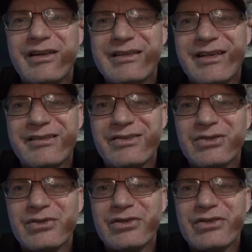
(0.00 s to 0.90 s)
And he says, The
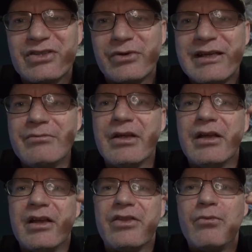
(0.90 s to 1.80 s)
sooner you scream,
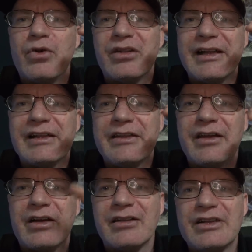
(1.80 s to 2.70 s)
the more likely
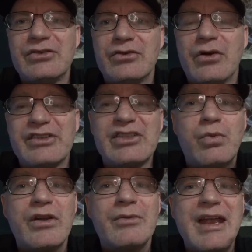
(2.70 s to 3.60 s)
they are to let you go. They just
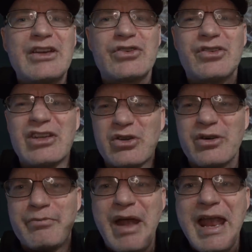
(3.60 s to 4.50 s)
want to make sure that
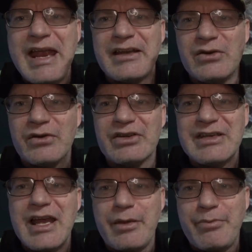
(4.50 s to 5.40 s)
you're in pain and you
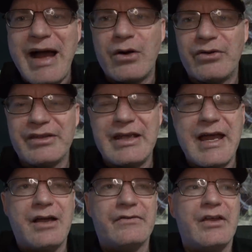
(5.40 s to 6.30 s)
understand the power that they
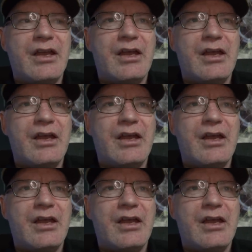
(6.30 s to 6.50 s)
have.